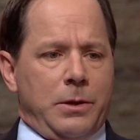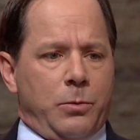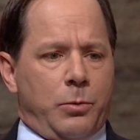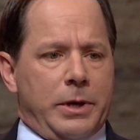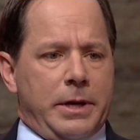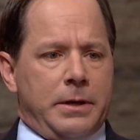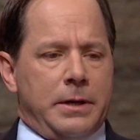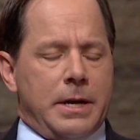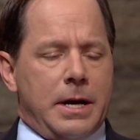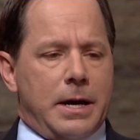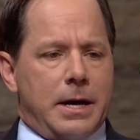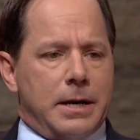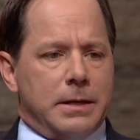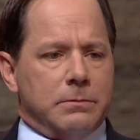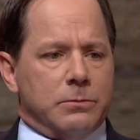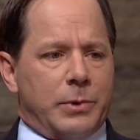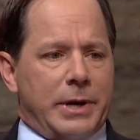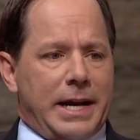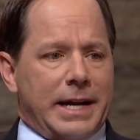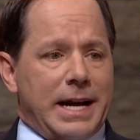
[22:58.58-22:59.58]
guests
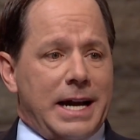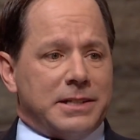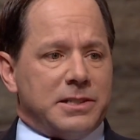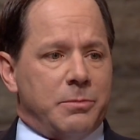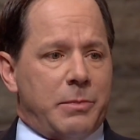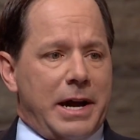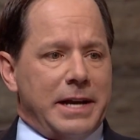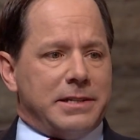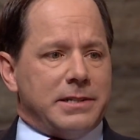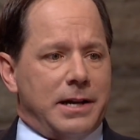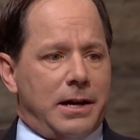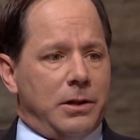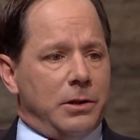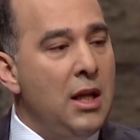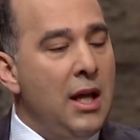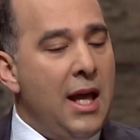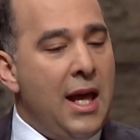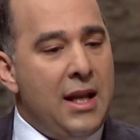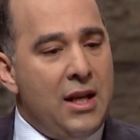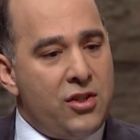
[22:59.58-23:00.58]
just like you,
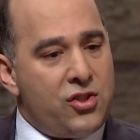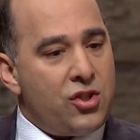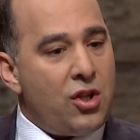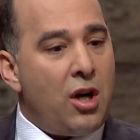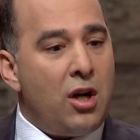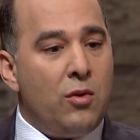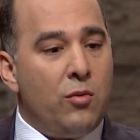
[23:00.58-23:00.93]
executives